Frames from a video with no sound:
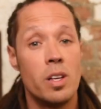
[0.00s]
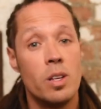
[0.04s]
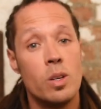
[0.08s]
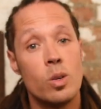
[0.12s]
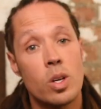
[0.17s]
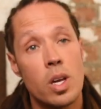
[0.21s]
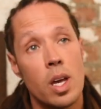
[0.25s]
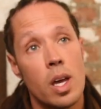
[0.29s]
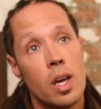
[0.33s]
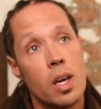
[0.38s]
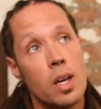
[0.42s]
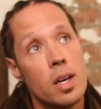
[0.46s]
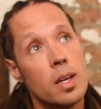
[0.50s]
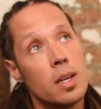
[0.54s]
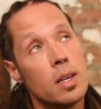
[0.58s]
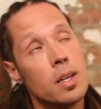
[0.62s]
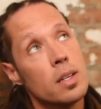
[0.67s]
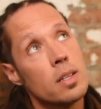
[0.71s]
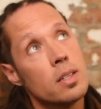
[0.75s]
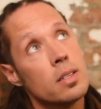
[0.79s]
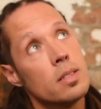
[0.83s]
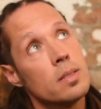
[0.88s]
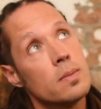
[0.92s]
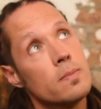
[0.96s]
You
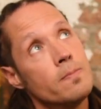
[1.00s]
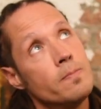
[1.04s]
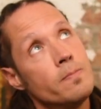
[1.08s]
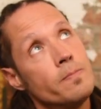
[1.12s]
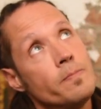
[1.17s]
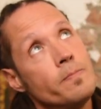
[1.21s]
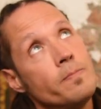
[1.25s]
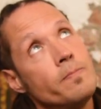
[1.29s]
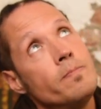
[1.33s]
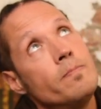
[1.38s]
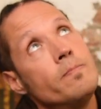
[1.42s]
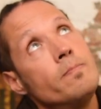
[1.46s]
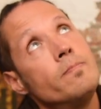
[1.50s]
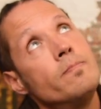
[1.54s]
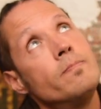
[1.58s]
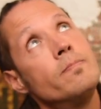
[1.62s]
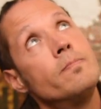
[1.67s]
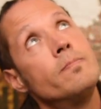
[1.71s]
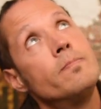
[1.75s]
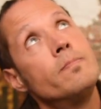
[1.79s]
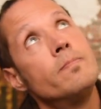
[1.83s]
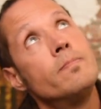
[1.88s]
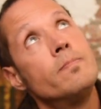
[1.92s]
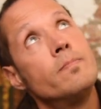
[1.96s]

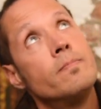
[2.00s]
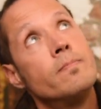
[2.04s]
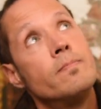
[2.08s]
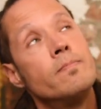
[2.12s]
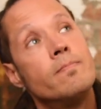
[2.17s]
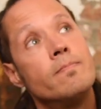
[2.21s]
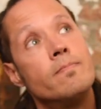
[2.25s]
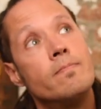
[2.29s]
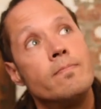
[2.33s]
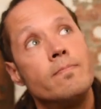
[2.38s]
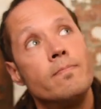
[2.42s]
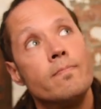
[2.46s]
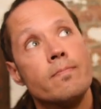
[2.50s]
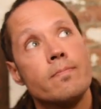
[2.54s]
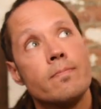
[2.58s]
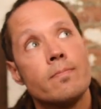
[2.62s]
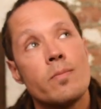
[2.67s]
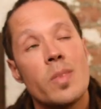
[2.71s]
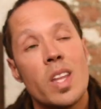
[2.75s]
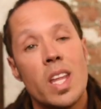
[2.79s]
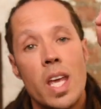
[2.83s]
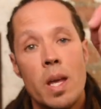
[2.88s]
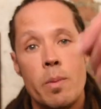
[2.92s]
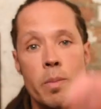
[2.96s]

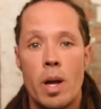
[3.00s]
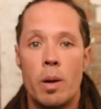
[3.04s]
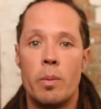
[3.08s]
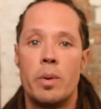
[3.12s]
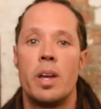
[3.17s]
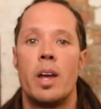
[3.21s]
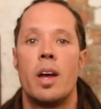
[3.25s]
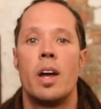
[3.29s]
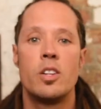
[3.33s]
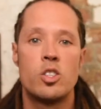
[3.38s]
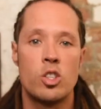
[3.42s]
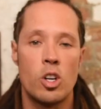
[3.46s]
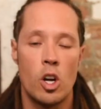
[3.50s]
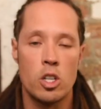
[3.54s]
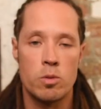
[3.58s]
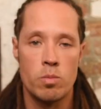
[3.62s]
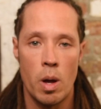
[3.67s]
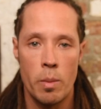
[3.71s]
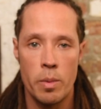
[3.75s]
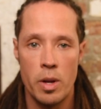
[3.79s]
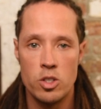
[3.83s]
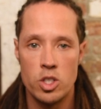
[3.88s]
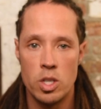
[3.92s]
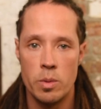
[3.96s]
can email me at
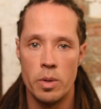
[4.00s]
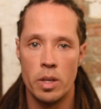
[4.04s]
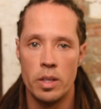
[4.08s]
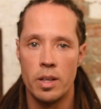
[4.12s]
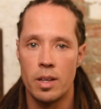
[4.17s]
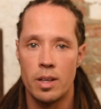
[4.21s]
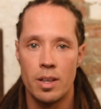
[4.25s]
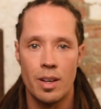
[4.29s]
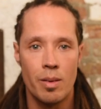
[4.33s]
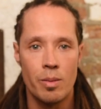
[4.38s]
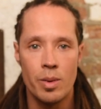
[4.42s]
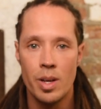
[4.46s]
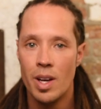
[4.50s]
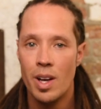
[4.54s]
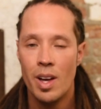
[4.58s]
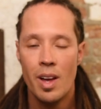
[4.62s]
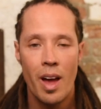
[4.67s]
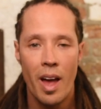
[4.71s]
charlesmabe@gmail.com.